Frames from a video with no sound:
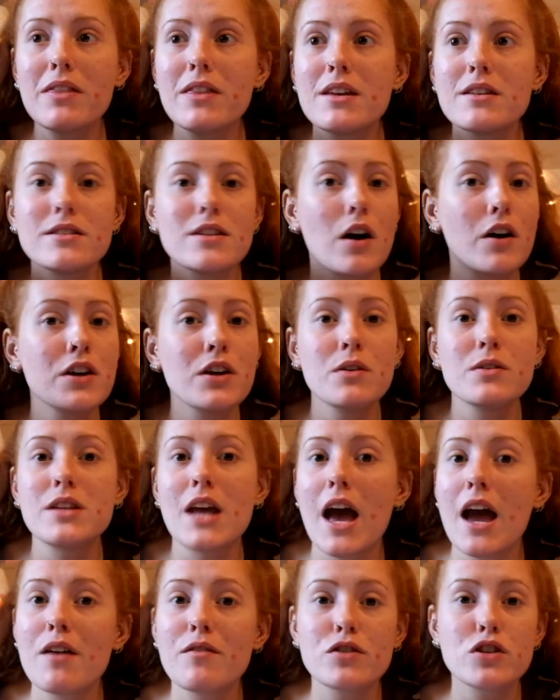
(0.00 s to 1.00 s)
And this, I
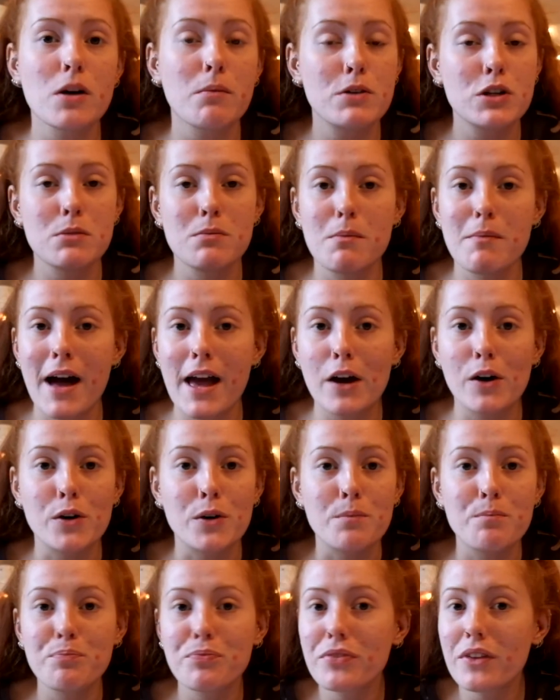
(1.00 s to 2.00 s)
use it every time I do my
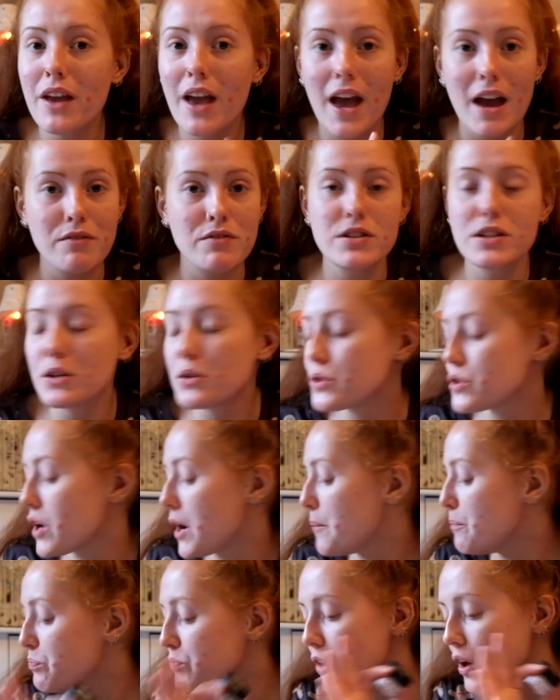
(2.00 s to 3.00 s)
makeup, every
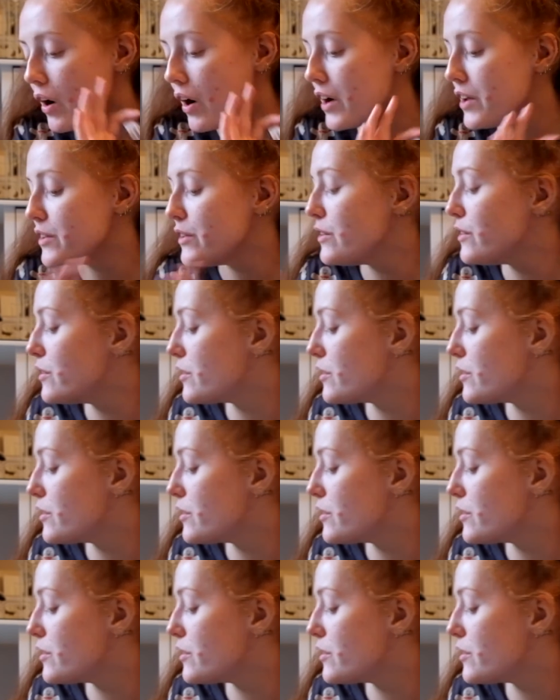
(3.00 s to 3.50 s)
single time. I